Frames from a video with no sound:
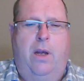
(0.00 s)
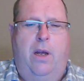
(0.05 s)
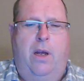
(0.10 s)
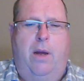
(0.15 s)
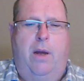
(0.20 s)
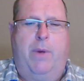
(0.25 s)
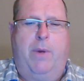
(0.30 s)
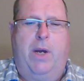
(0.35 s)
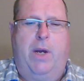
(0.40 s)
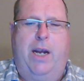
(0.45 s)

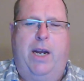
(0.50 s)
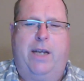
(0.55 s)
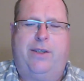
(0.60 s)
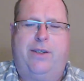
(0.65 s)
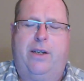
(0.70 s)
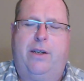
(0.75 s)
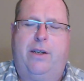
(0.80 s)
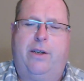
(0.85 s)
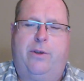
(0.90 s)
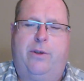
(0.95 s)
But
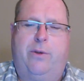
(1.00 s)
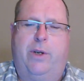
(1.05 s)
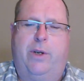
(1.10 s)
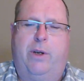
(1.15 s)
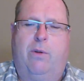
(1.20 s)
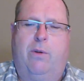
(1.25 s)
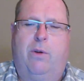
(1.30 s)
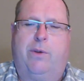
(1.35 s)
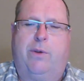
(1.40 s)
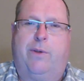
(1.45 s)
as industry
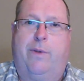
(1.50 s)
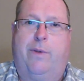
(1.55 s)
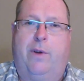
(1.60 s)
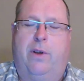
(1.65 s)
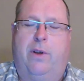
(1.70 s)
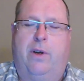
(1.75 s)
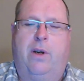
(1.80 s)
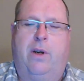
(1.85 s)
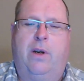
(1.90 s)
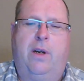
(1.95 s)
grows
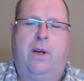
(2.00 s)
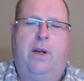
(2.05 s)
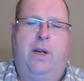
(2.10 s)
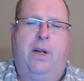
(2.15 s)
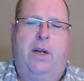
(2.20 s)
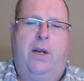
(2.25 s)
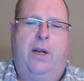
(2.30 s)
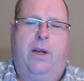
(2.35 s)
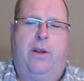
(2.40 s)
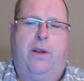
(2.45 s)
further,
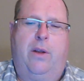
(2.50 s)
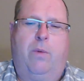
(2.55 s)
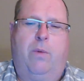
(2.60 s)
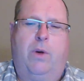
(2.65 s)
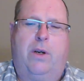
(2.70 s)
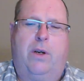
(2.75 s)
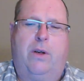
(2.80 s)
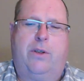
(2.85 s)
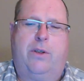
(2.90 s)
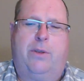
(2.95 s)
the
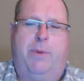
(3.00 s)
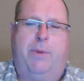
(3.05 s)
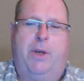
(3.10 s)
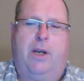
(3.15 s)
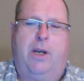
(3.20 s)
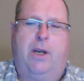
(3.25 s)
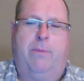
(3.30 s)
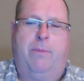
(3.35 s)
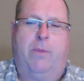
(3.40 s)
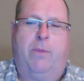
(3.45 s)
workers
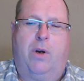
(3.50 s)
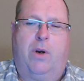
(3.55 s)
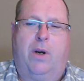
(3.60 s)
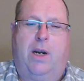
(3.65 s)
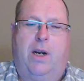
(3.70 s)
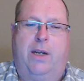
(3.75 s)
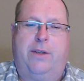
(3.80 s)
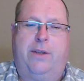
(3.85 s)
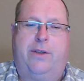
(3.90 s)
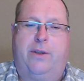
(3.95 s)
become more
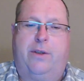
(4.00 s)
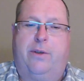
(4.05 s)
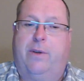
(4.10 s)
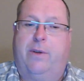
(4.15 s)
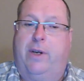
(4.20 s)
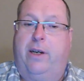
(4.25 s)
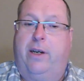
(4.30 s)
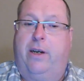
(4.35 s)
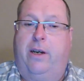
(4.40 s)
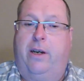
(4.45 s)

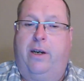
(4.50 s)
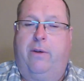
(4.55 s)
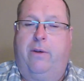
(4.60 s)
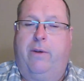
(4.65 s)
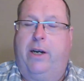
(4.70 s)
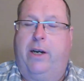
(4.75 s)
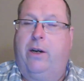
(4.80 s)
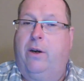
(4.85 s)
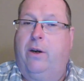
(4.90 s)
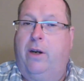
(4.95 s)
concentrated in
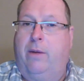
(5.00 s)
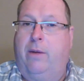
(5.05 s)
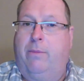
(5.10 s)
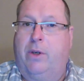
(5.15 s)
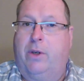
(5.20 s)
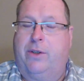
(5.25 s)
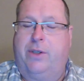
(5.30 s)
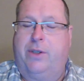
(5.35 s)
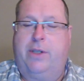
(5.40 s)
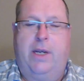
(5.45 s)
greater
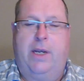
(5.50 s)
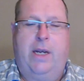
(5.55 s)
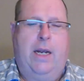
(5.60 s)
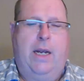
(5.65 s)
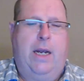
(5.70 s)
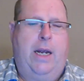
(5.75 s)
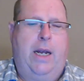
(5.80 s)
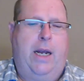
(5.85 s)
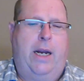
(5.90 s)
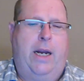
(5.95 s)
numbers,
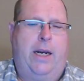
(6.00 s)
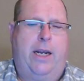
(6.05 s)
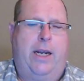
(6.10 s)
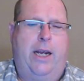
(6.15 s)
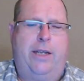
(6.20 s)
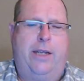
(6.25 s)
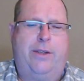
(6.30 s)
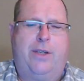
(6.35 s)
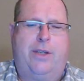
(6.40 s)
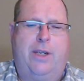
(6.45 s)
and
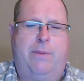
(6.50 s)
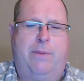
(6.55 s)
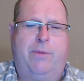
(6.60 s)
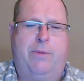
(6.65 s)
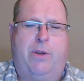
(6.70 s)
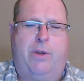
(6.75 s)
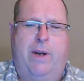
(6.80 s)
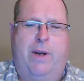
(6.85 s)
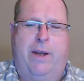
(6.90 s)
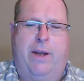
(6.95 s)
gain some
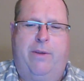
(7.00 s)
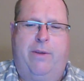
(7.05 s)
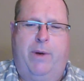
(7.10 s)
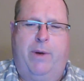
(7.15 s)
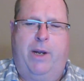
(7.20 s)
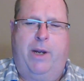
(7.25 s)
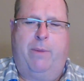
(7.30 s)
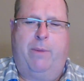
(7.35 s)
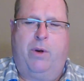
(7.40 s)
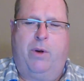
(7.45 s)
strength
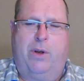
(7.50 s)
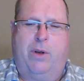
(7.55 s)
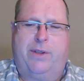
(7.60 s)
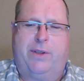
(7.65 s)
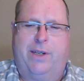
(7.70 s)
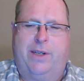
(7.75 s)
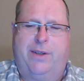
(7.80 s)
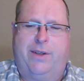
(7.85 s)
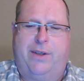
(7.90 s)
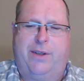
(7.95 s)
by a
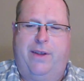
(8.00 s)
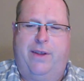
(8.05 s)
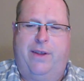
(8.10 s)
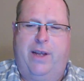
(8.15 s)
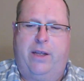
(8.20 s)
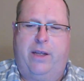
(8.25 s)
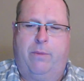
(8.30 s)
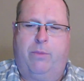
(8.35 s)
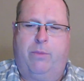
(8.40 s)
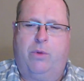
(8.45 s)
process
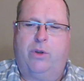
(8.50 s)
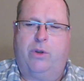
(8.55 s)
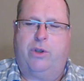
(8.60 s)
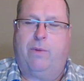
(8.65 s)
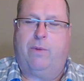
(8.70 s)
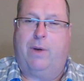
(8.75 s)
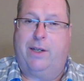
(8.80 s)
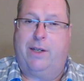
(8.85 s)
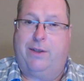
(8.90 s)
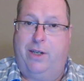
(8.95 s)
that the
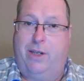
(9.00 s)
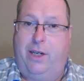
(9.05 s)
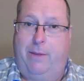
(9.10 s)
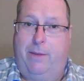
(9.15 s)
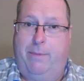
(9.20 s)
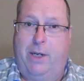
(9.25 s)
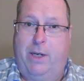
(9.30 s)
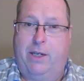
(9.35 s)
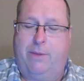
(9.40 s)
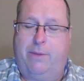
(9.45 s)
bourgeoisie
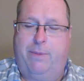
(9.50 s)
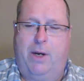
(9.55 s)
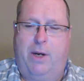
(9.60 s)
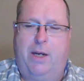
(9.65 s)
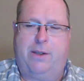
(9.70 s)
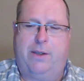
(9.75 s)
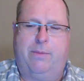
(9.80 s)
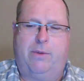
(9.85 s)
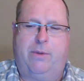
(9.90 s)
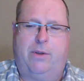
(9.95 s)
makes
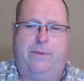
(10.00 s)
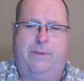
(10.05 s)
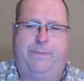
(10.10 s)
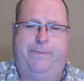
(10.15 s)
possible.